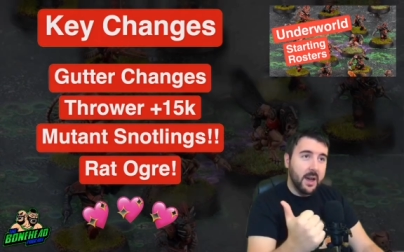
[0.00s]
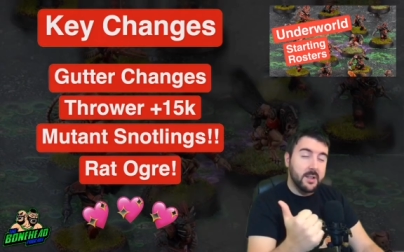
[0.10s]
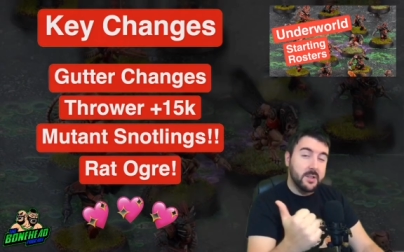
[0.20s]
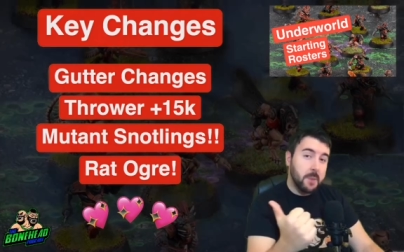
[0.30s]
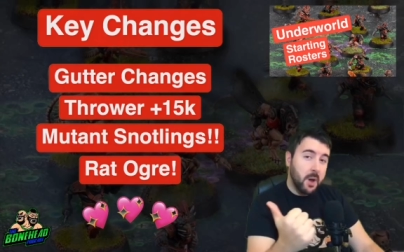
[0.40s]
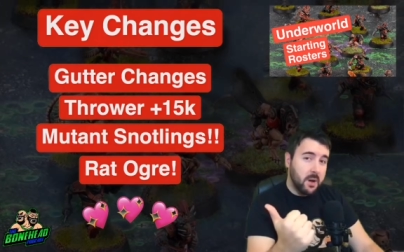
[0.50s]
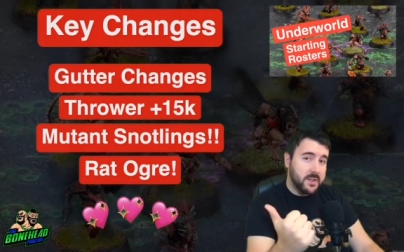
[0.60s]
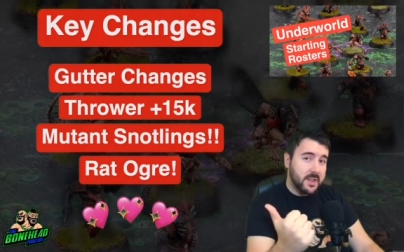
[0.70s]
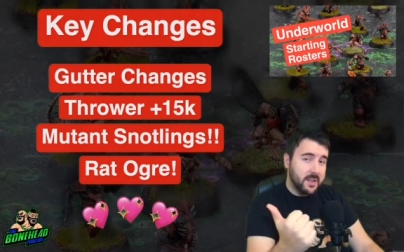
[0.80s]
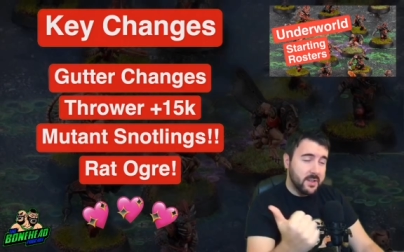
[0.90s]
its
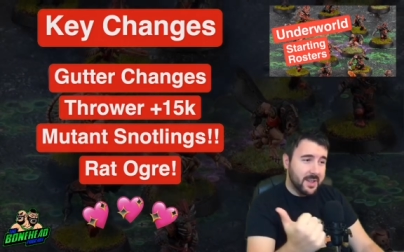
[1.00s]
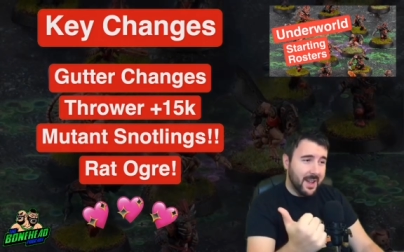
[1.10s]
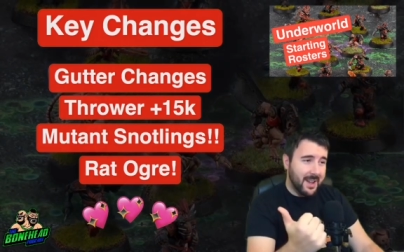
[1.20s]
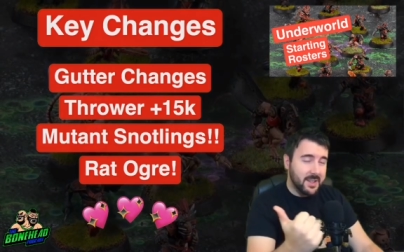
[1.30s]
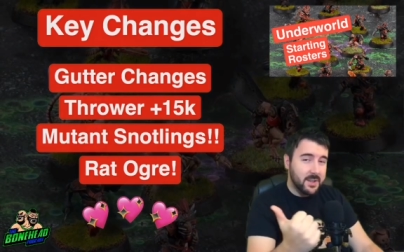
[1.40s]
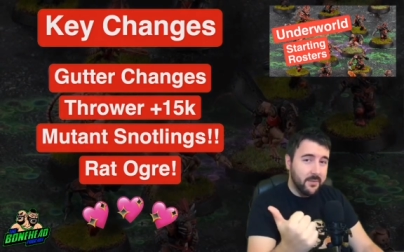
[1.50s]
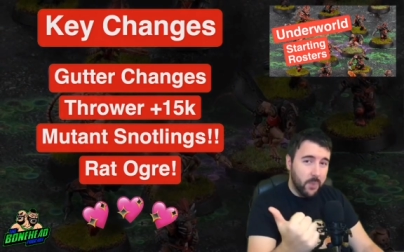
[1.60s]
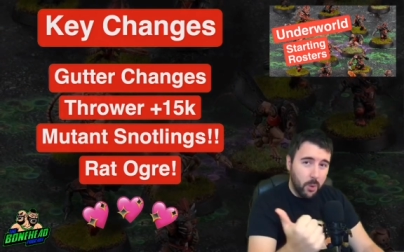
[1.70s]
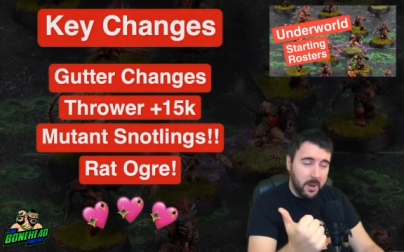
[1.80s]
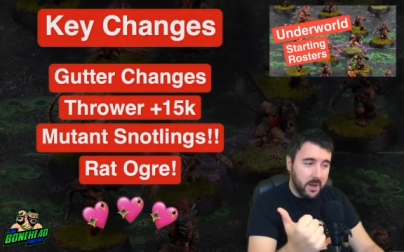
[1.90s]
passing stat is a
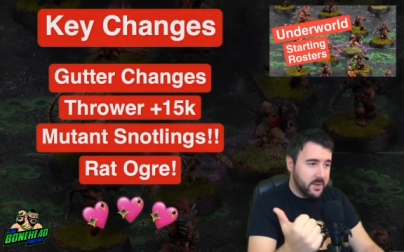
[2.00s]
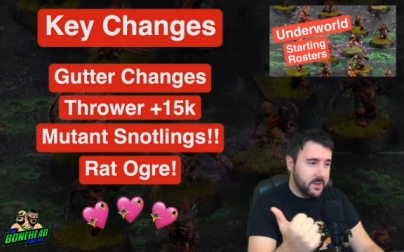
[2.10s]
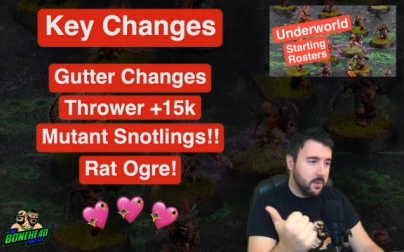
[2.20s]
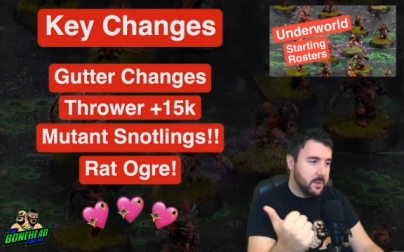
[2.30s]
4 plus.